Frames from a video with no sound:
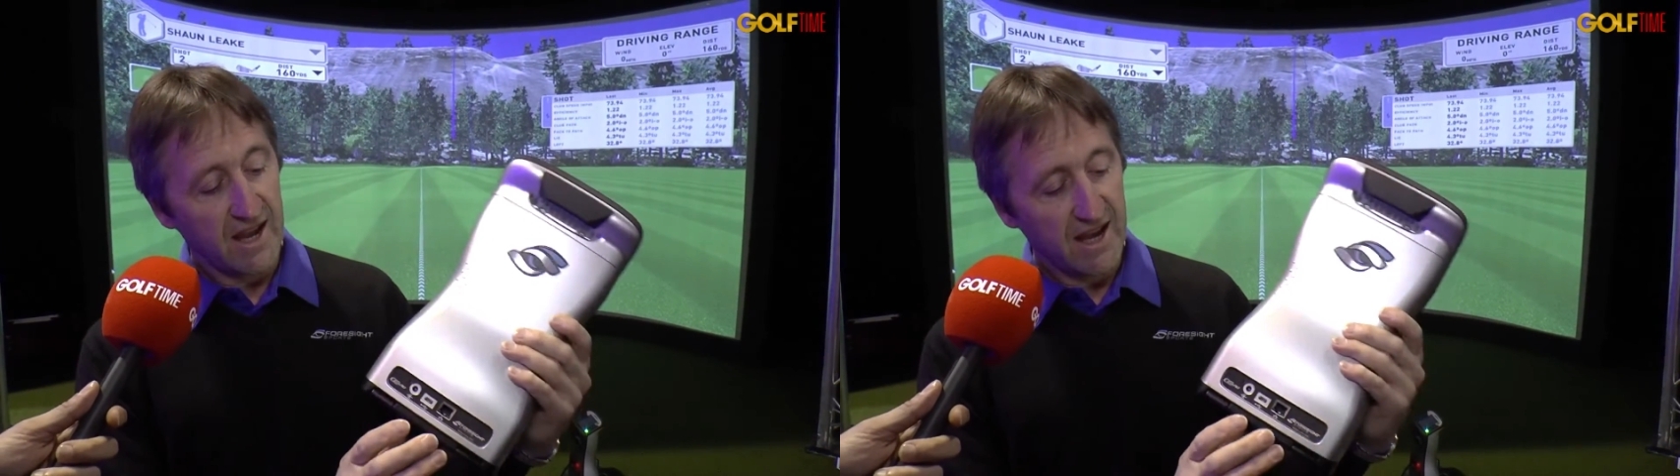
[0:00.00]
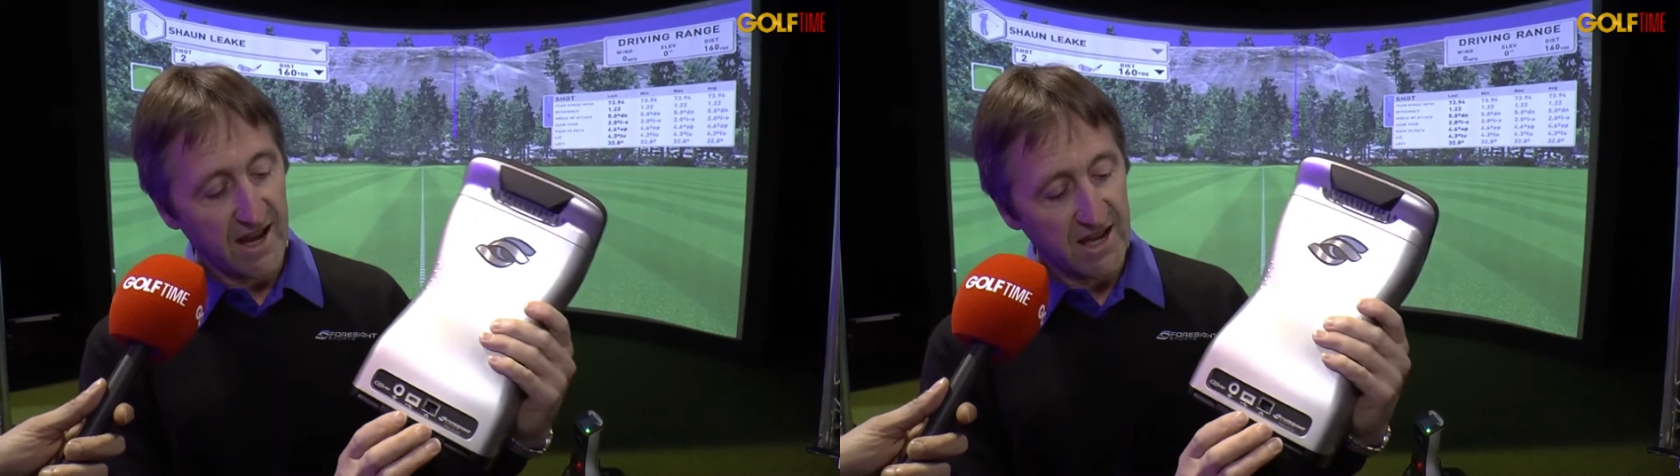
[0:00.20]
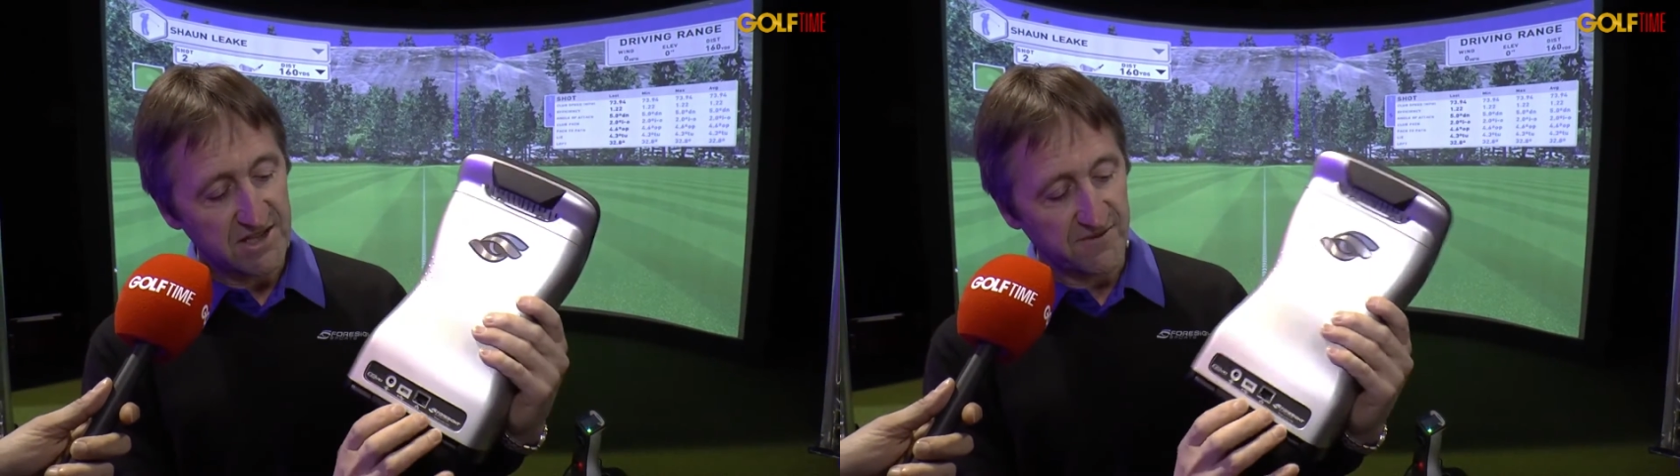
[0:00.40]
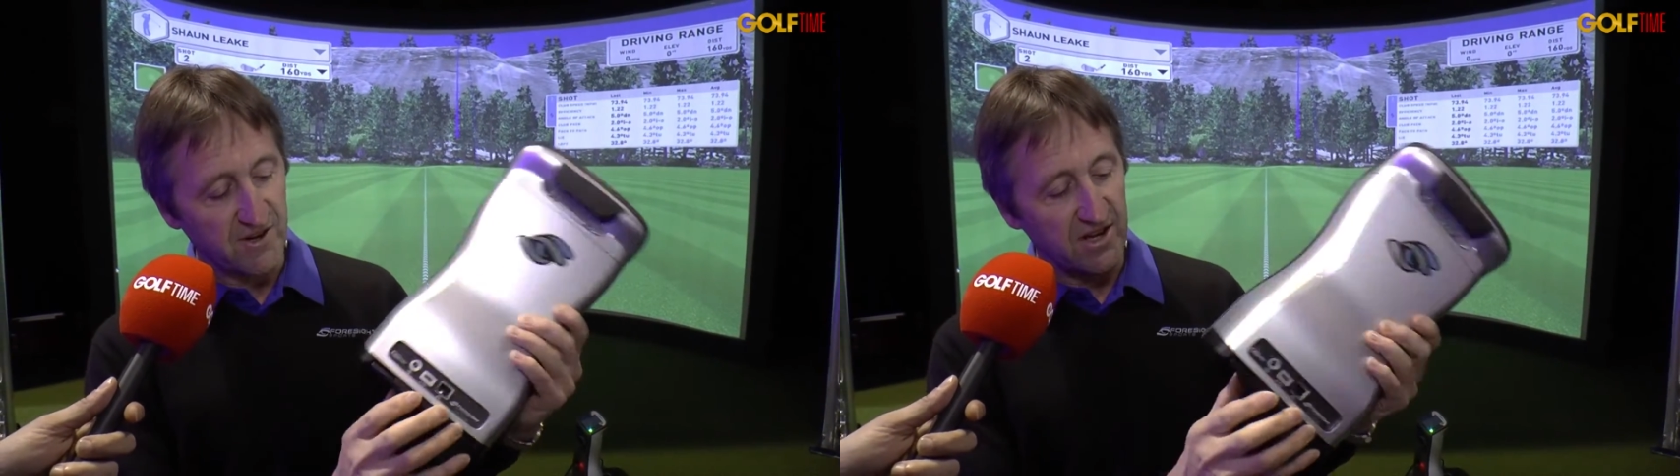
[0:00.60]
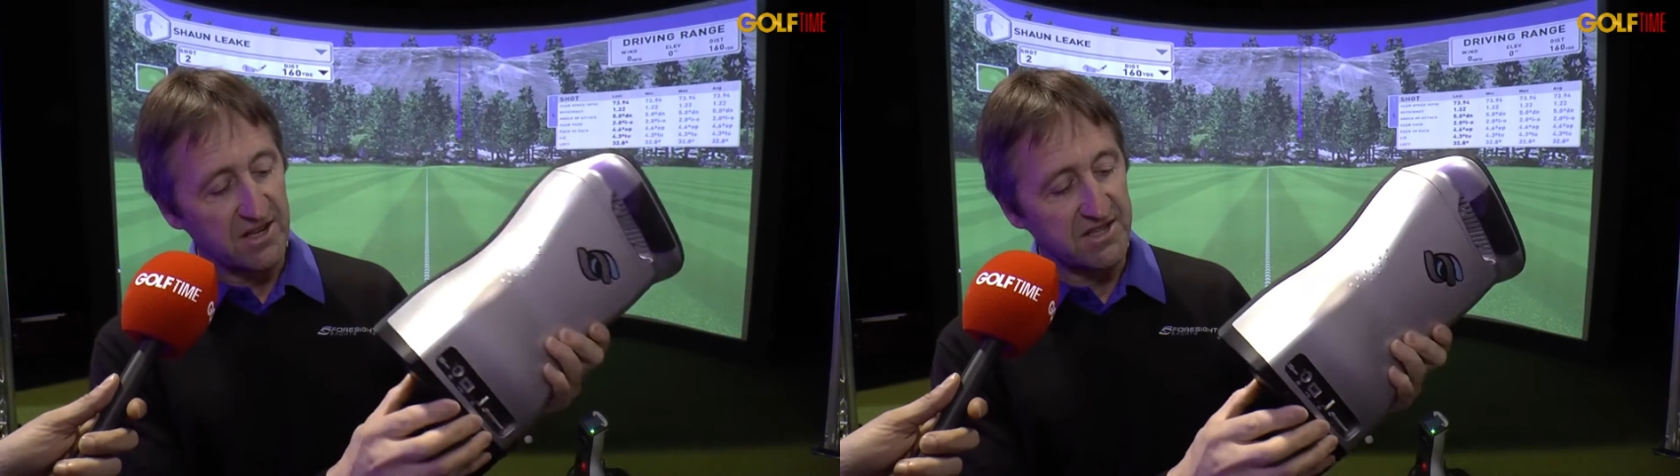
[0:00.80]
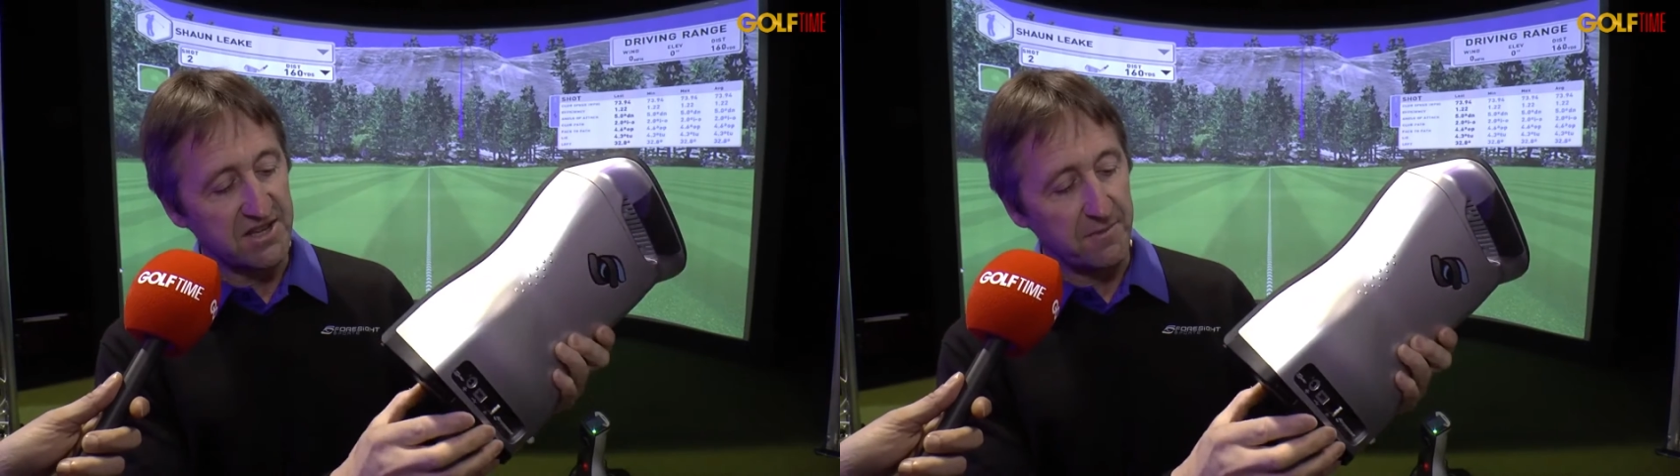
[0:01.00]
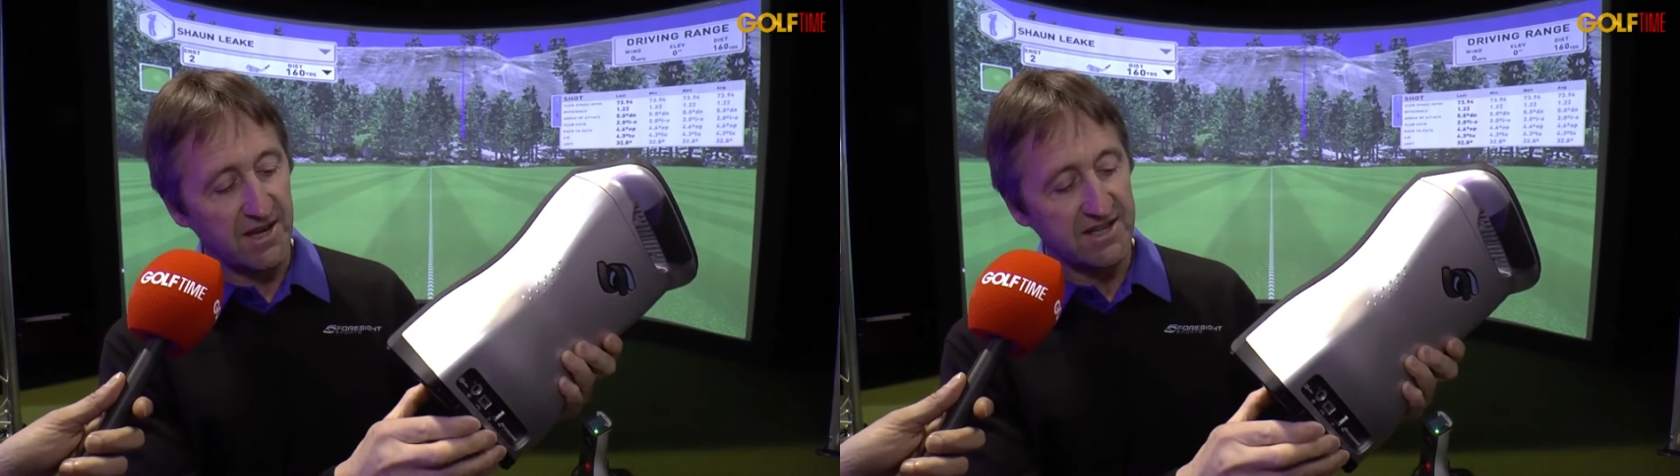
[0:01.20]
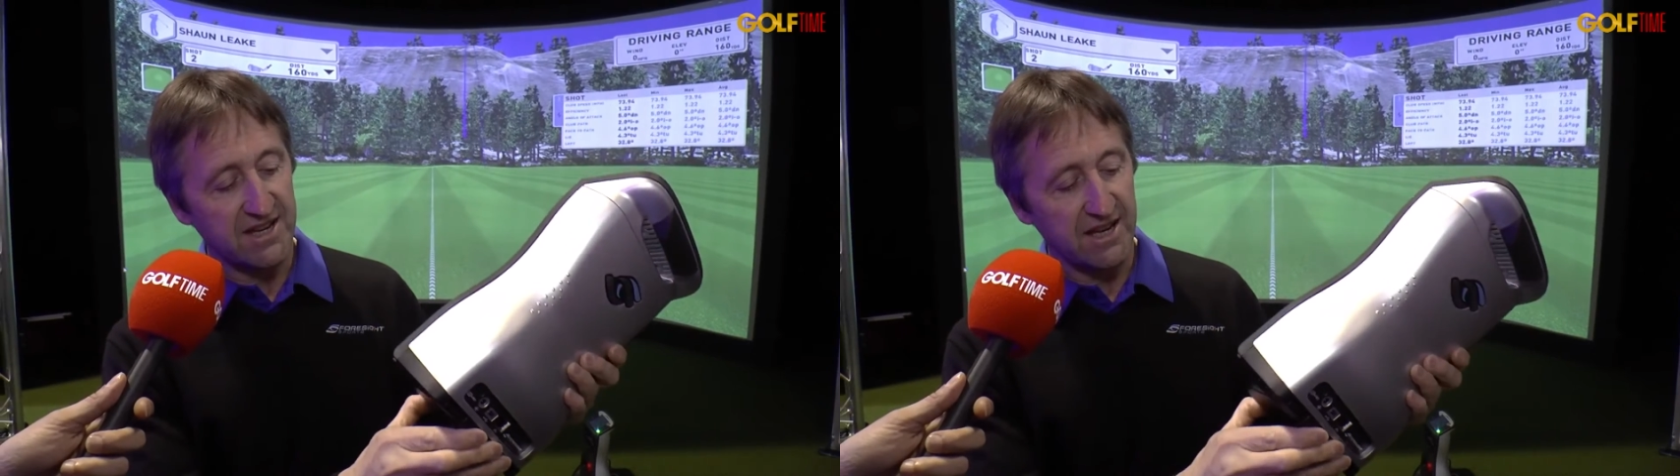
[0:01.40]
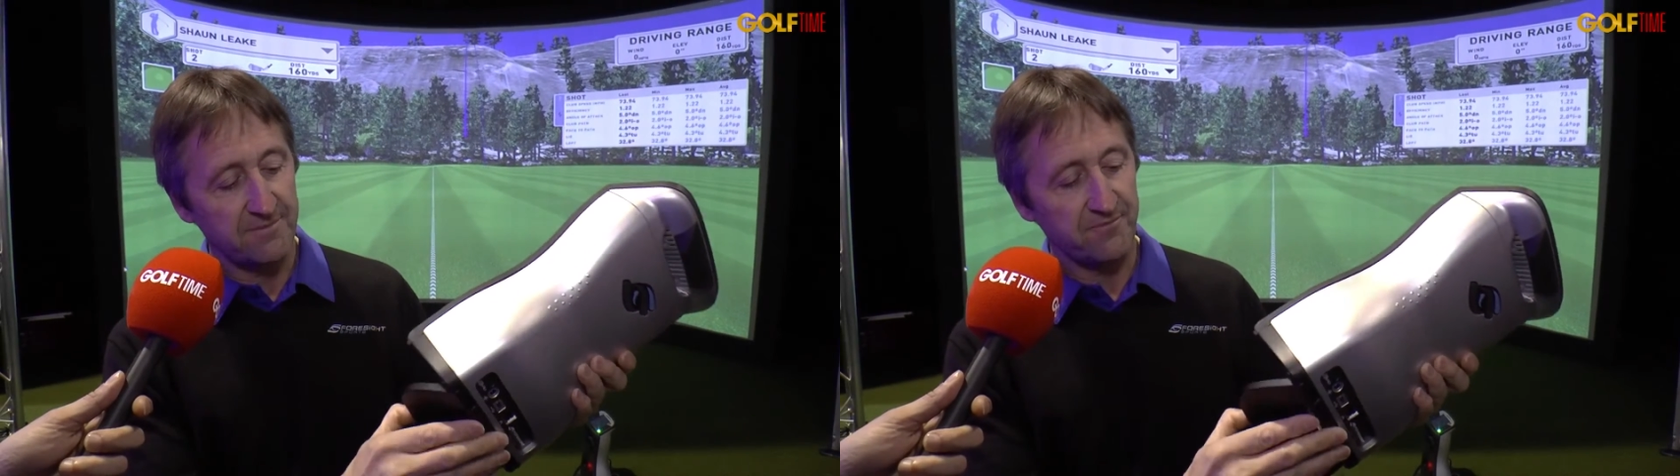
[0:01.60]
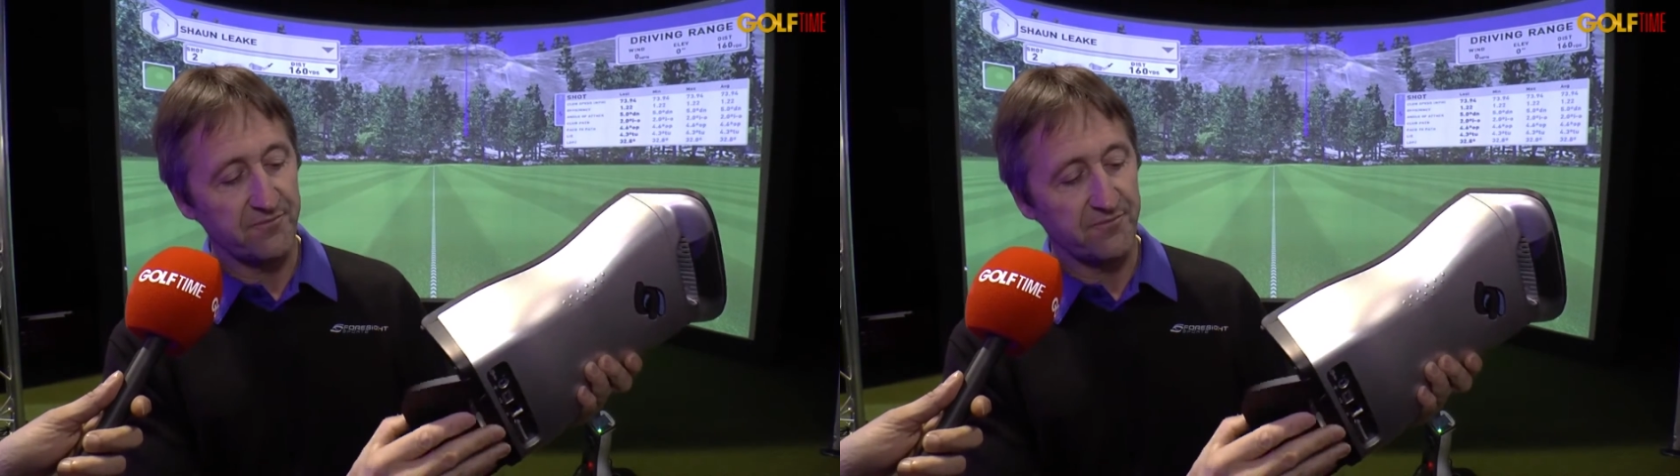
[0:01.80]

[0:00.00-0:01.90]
It has, for stability,